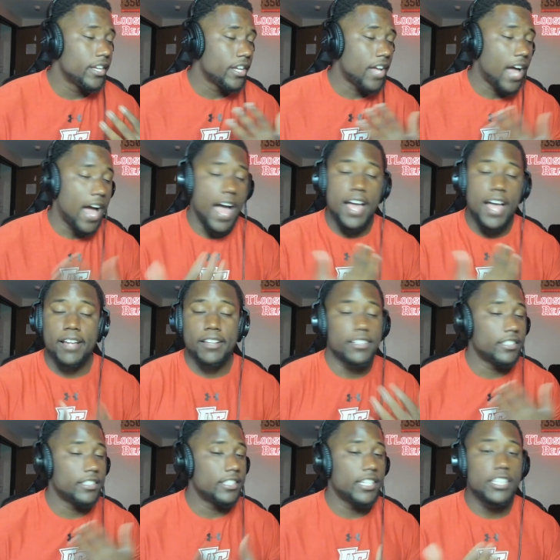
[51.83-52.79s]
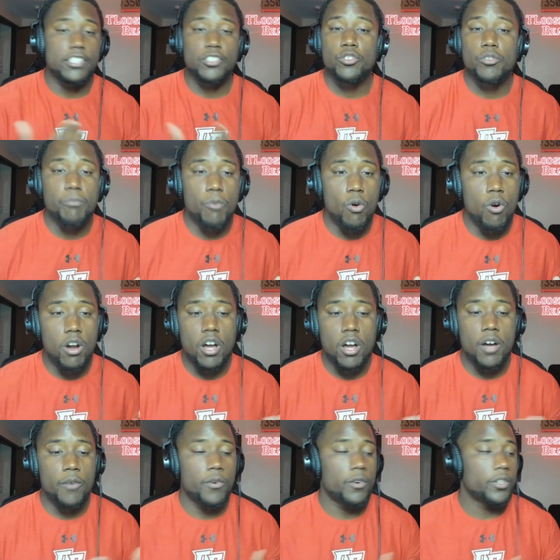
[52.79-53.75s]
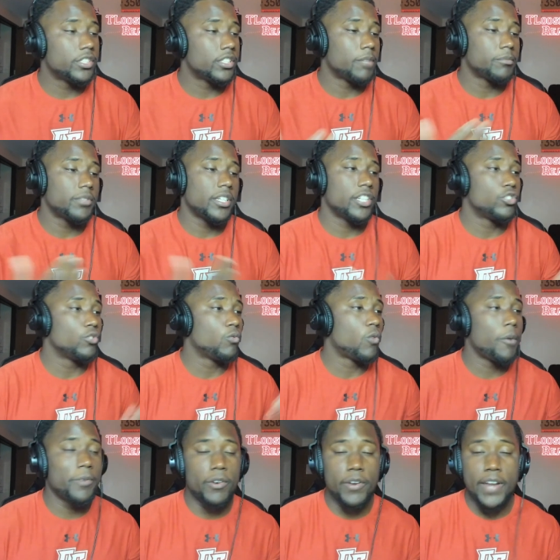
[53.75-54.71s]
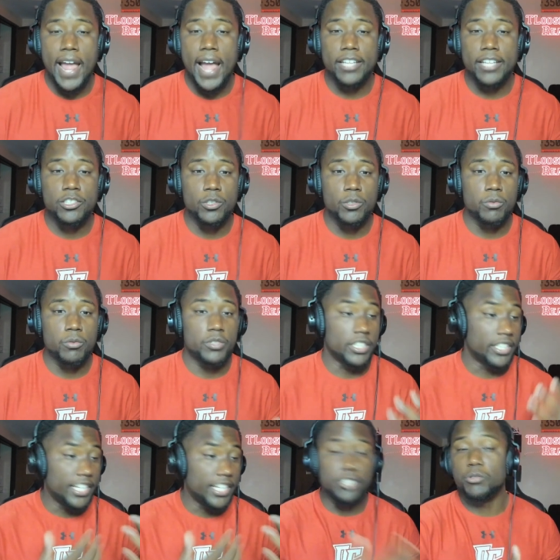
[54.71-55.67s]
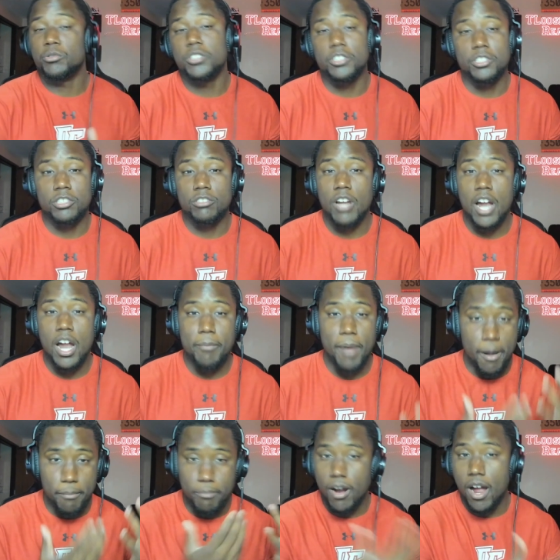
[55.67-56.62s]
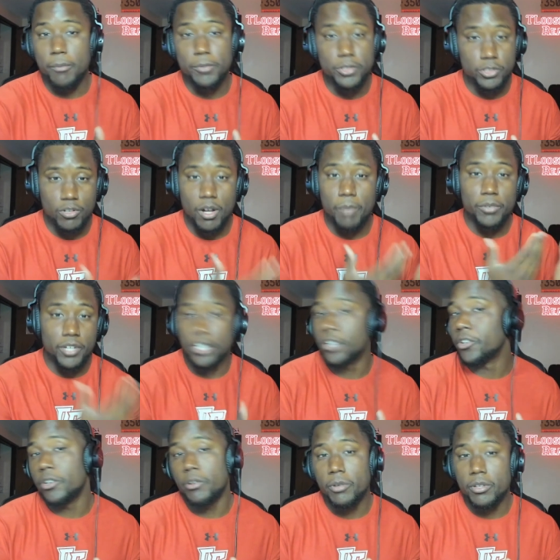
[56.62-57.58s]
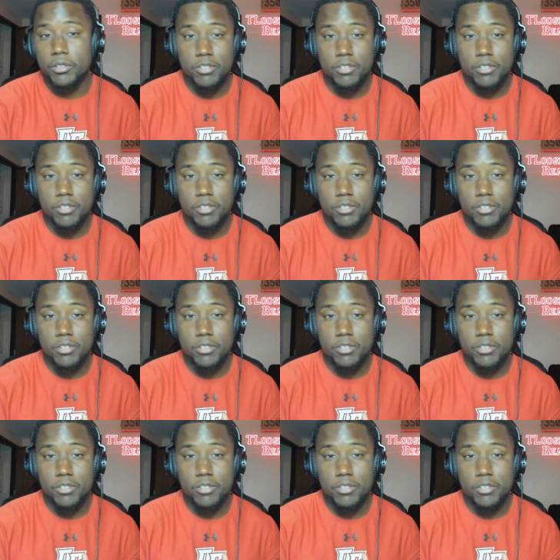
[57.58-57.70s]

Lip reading: I need to do more of or something that you want me to react to get you to subscribe, I promise you I'm going to do it.